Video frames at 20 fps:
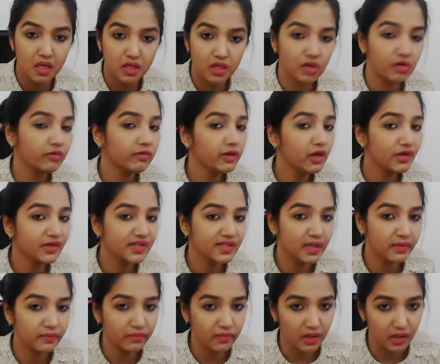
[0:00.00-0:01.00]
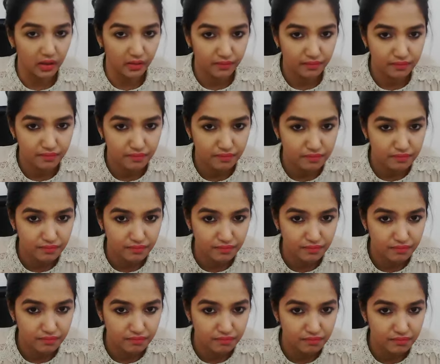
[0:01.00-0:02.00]
you lost something,
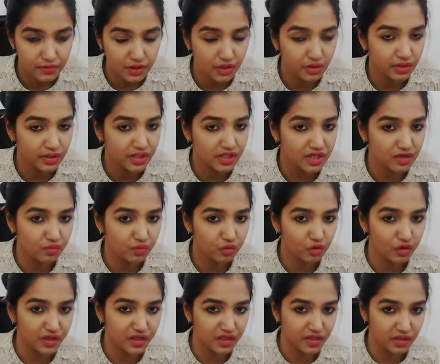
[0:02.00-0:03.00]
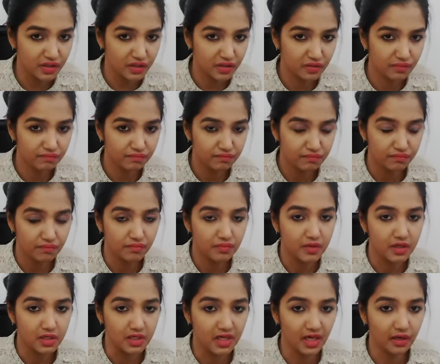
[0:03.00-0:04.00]
you disappointed,
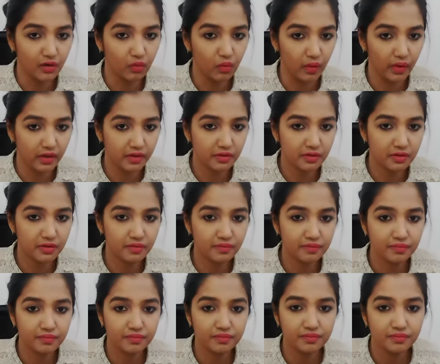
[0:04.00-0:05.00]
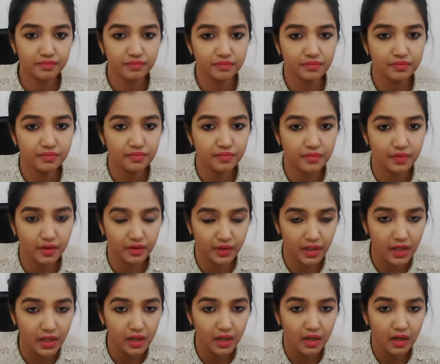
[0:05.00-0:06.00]
get over it.
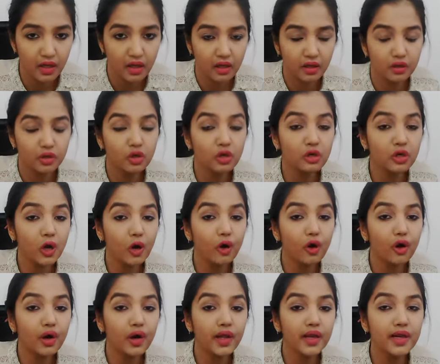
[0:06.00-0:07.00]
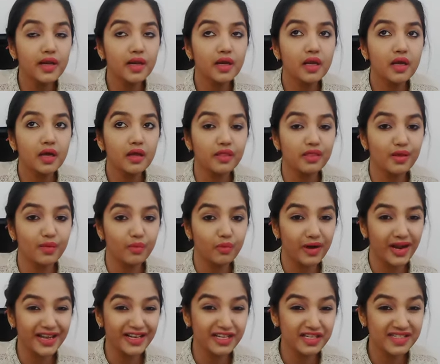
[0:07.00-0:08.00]
Okay, look on the
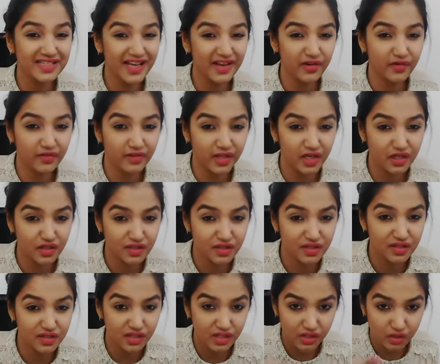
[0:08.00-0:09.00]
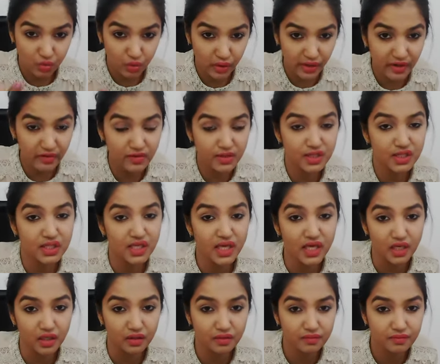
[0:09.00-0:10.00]
brighter side of things. Just what I was
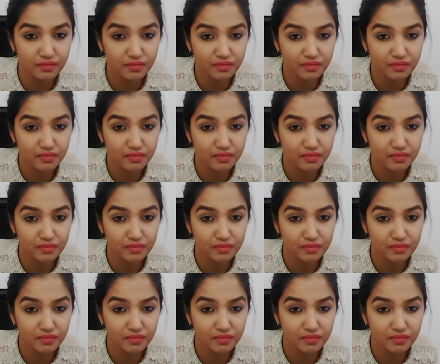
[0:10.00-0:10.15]
saying,